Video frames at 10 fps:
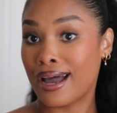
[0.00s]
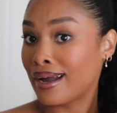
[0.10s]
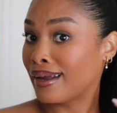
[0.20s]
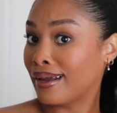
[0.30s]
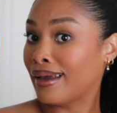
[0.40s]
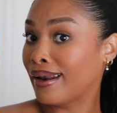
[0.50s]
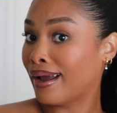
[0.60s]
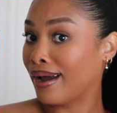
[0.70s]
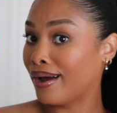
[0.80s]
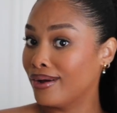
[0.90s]
I gotta head
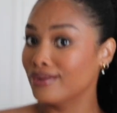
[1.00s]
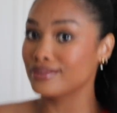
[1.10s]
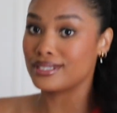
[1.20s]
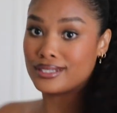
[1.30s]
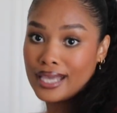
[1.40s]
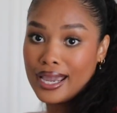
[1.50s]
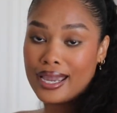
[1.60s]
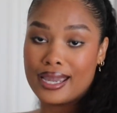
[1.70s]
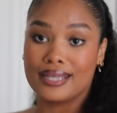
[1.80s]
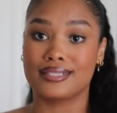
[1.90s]
out
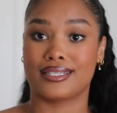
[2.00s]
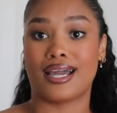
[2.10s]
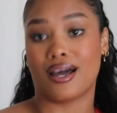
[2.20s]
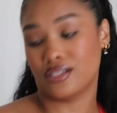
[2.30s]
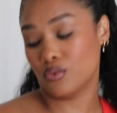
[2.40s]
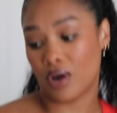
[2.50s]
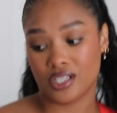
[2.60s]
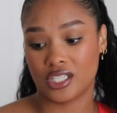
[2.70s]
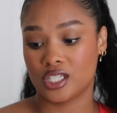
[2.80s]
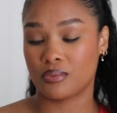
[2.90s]
and yeah,
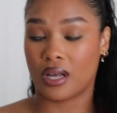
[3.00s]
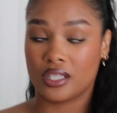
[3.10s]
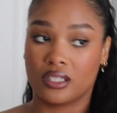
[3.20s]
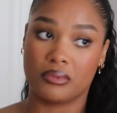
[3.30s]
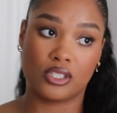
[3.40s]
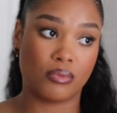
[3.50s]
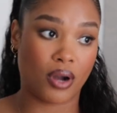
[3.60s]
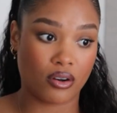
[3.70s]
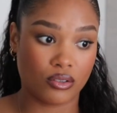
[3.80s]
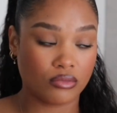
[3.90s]
wash day is probably gonna be
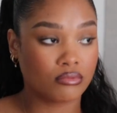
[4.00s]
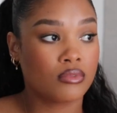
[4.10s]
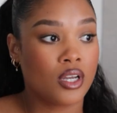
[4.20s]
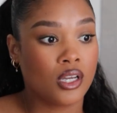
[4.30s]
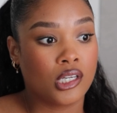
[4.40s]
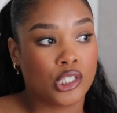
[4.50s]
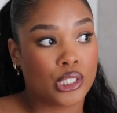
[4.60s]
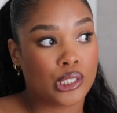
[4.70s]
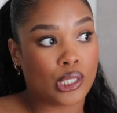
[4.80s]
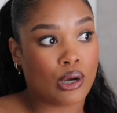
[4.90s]
tomorrow.
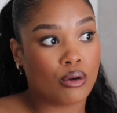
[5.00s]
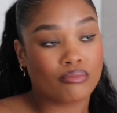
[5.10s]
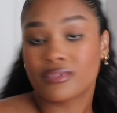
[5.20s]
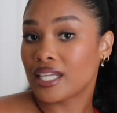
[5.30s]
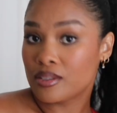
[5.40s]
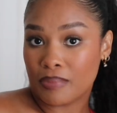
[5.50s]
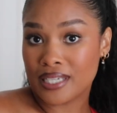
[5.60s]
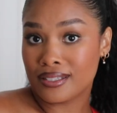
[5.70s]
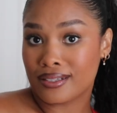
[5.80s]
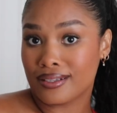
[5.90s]
So that's
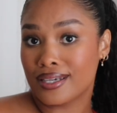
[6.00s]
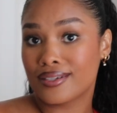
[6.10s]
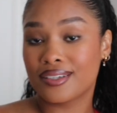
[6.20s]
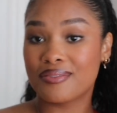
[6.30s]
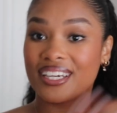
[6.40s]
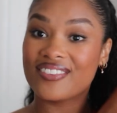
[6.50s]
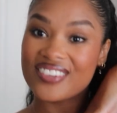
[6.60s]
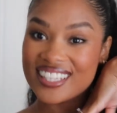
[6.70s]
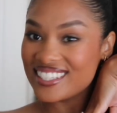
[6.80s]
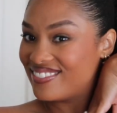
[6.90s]
basically gonna be it for
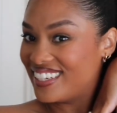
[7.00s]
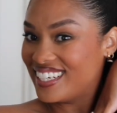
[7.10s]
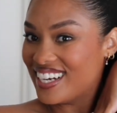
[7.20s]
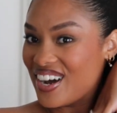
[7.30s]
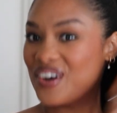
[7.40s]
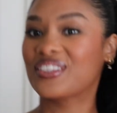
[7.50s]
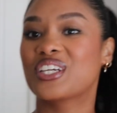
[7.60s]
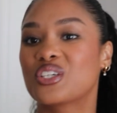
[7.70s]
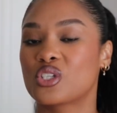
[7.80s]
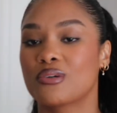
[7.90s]
this video.
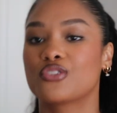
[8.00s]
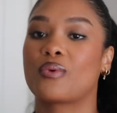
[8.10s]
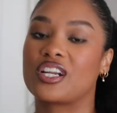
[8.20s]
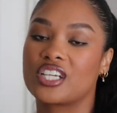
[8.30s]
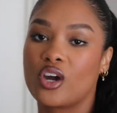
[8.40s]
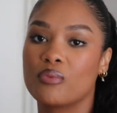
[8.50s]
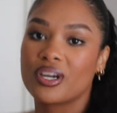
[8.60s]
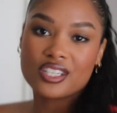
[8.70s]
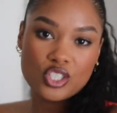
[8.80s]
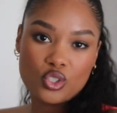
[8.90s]
Thank you so much for watching. I hope you
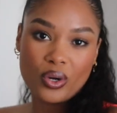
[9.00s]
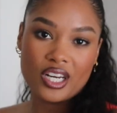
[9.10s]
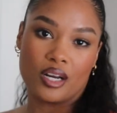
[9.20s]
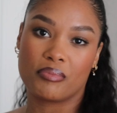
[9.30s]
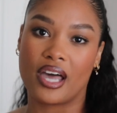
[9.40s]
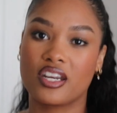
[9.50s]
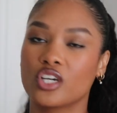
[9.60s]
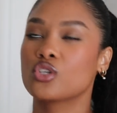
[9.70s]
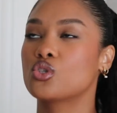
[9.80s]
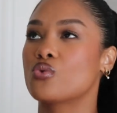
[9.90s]
guys enjoyed it. I'm planning
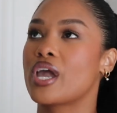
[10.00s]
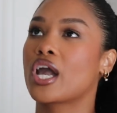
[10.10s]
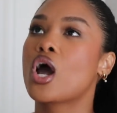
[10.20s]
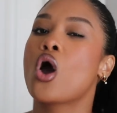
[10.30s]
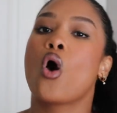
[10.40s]
on doing